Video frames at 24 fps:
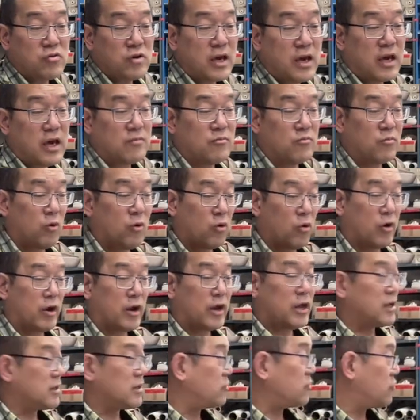get more
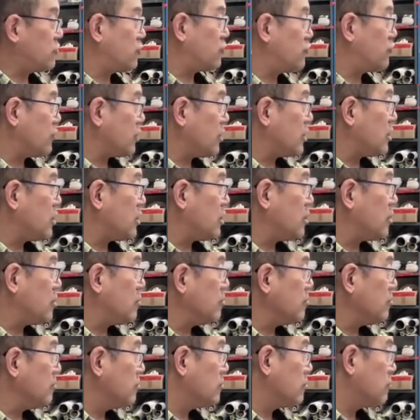
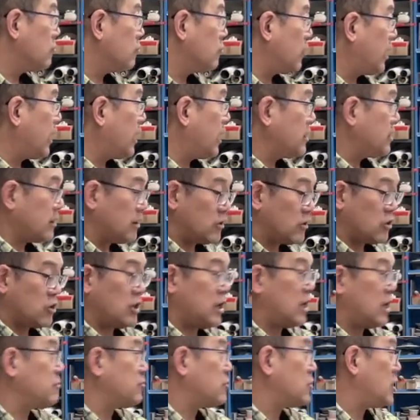extreme, right, the
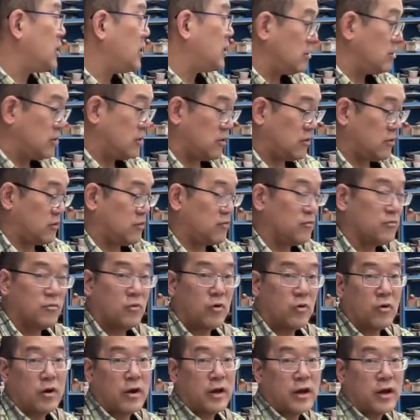shape changes to
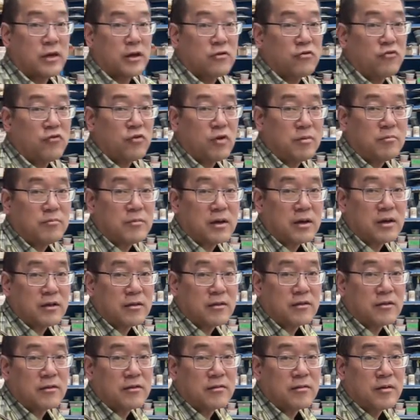more
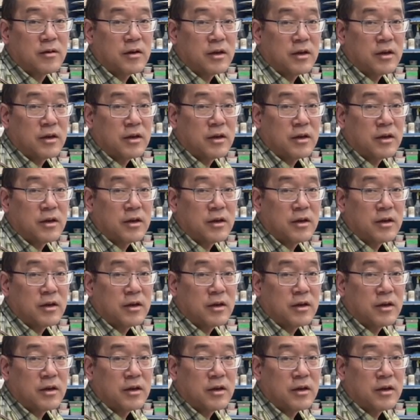extremeness,